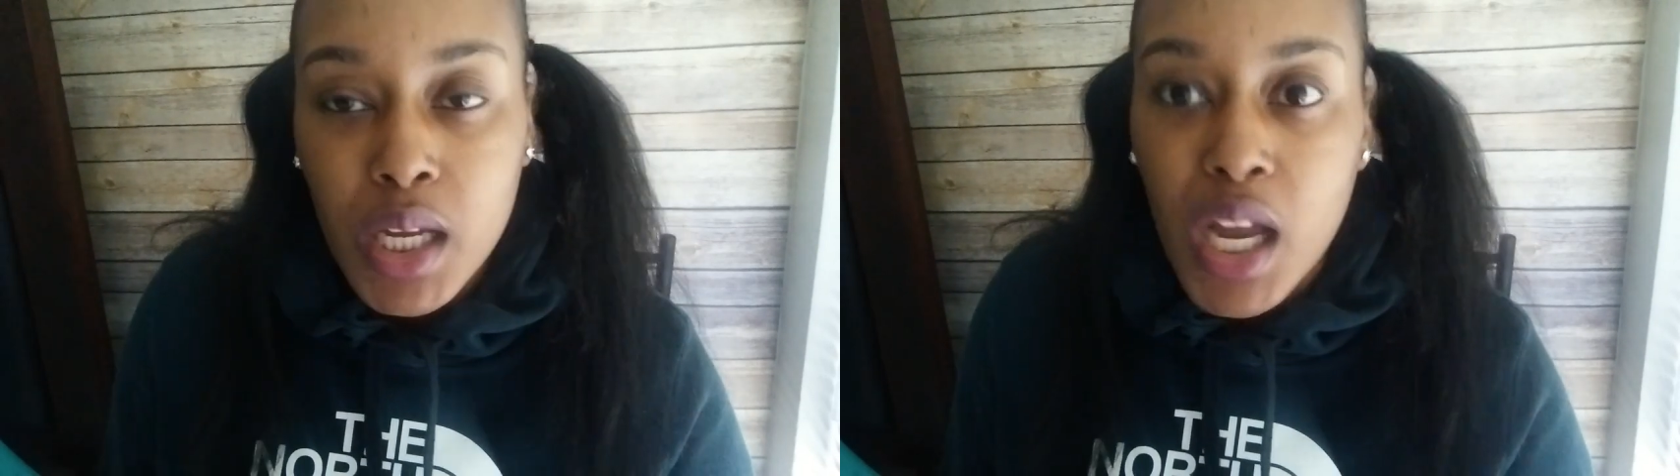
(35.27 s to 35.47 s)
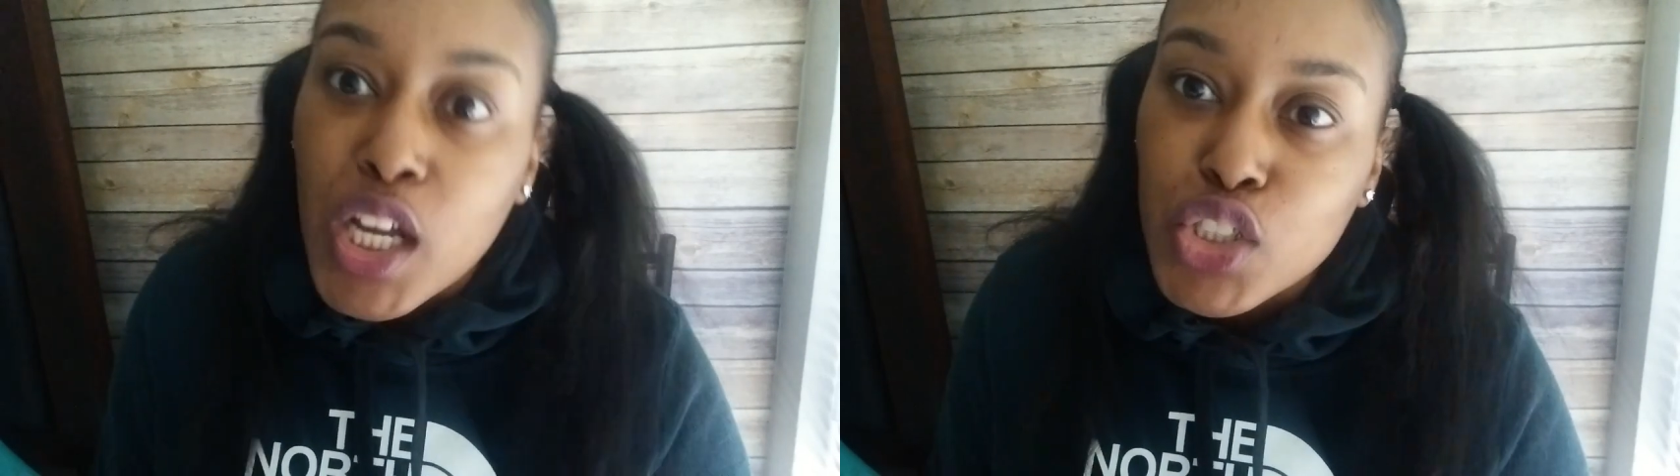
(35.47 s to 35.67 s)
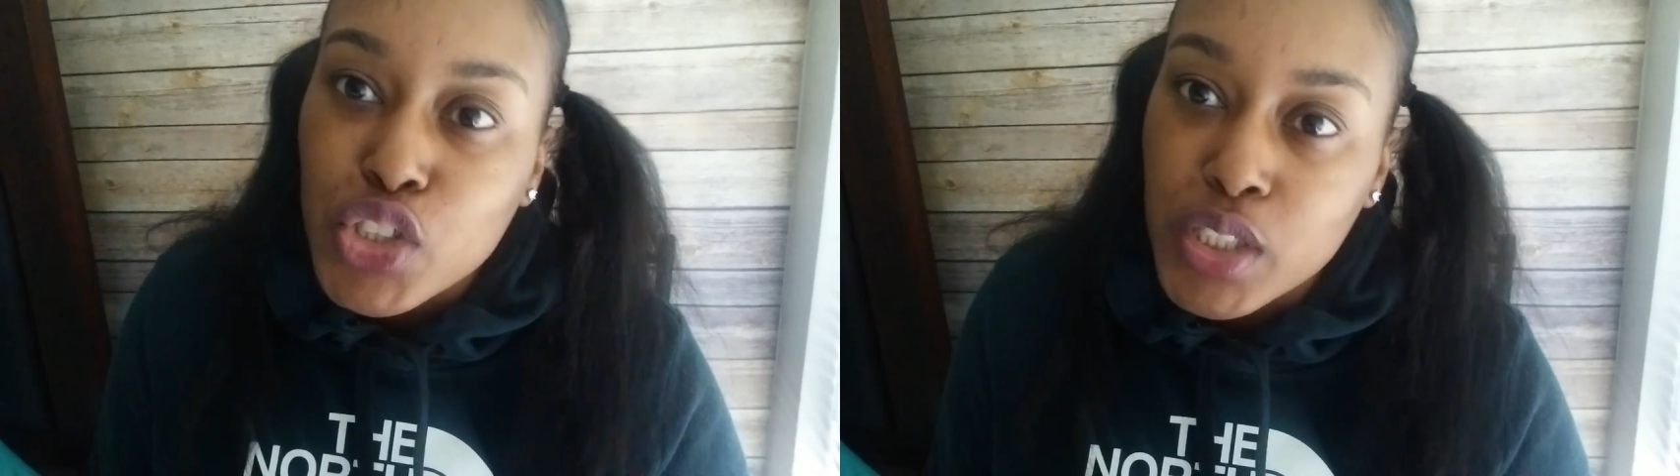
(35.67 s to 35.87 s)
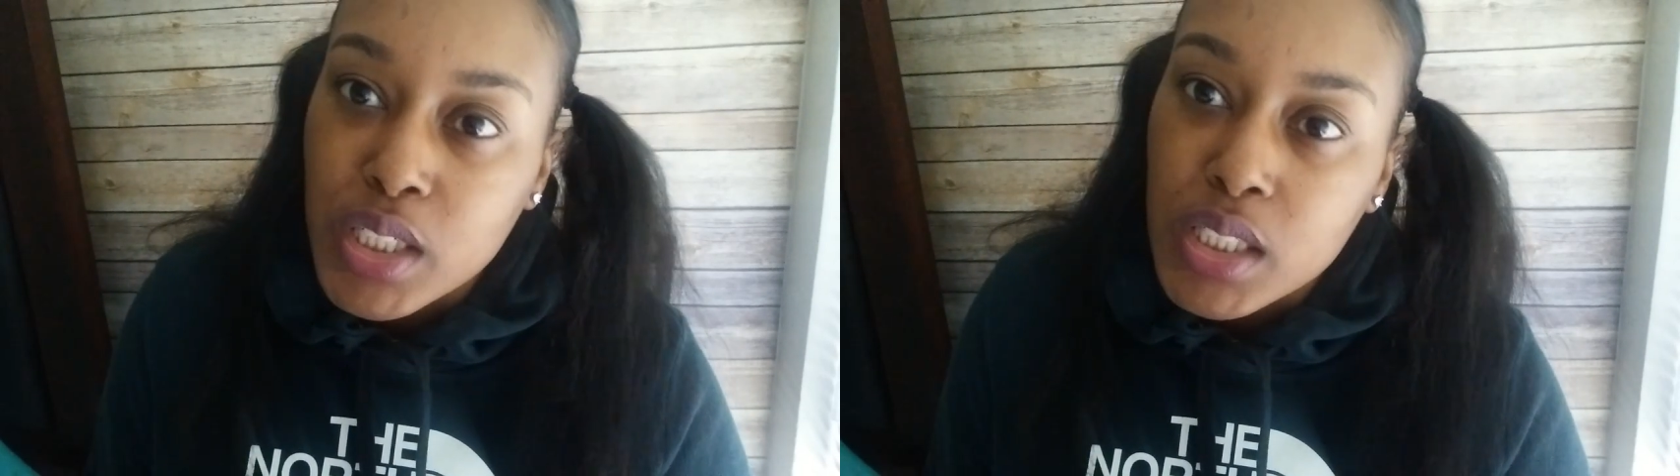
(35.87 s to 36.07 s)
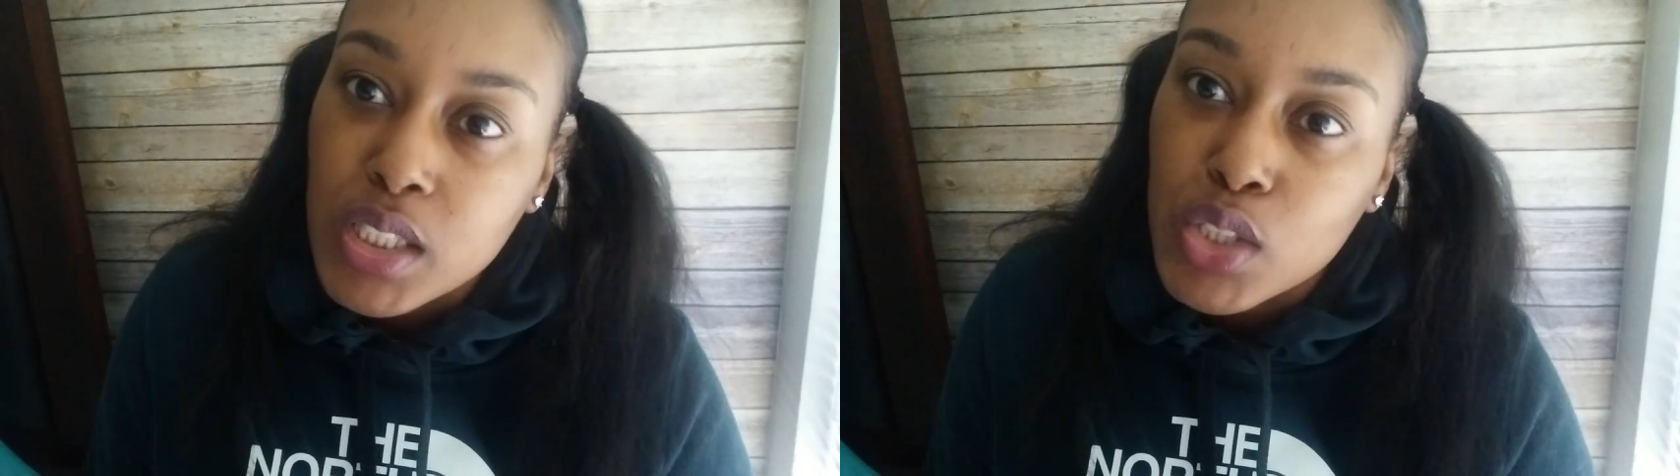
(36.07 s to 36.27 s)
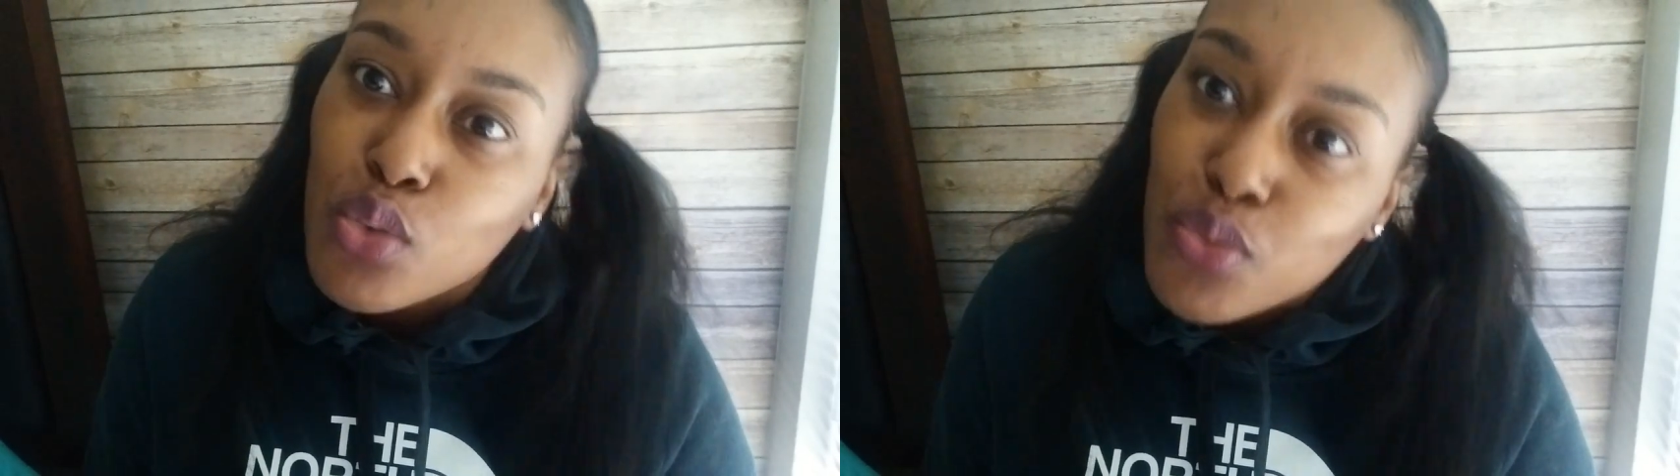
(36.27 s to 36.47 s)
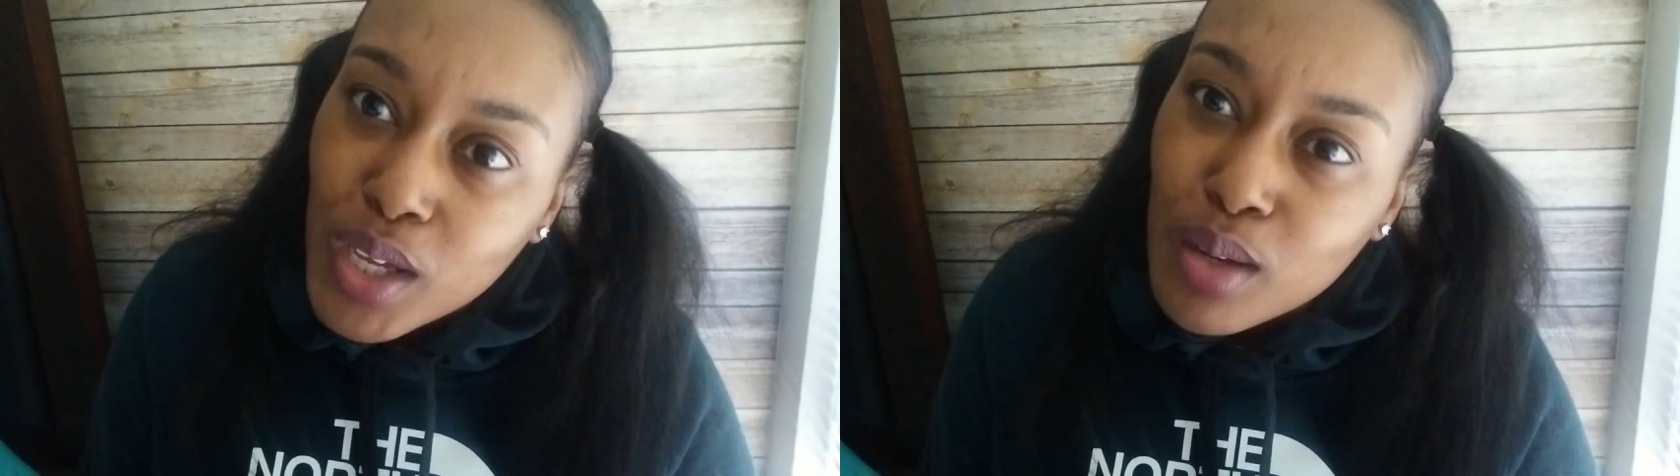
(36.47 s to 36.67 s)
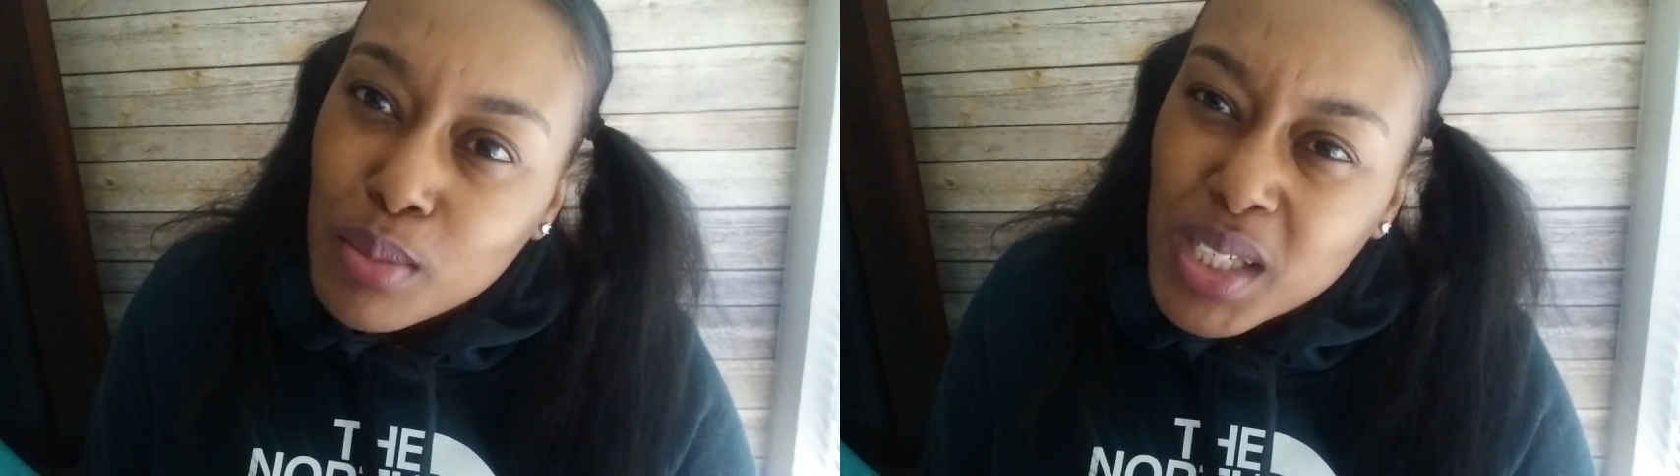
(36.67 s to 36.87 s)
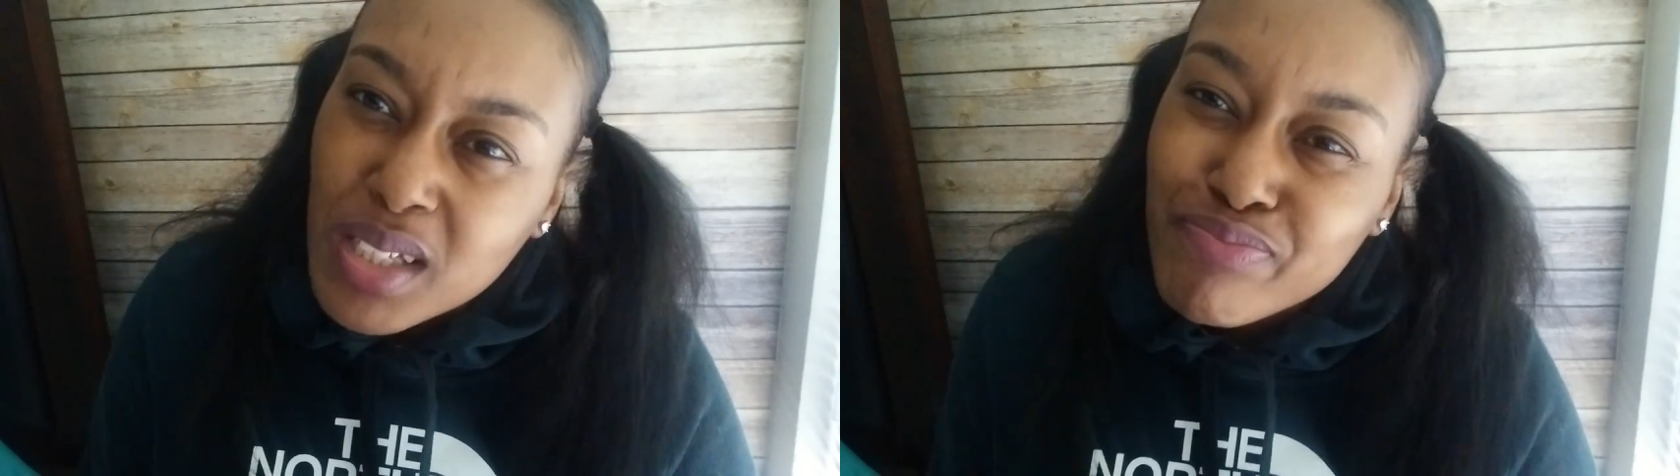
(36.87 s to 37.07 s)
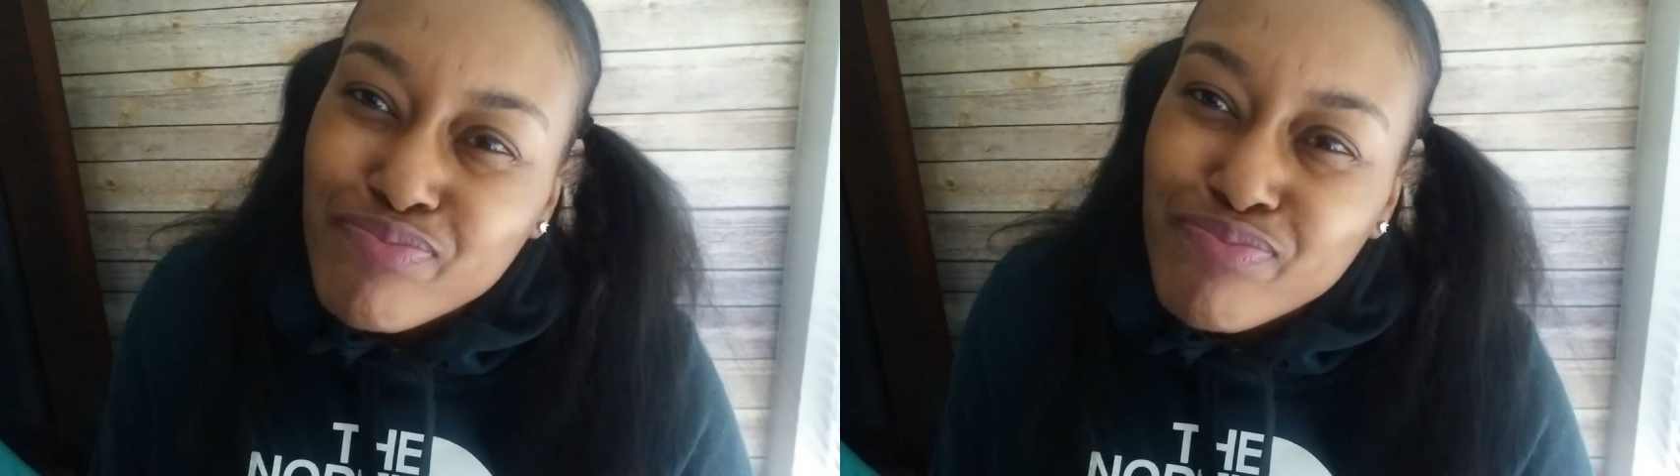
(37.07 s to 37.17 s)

countries. You feel me?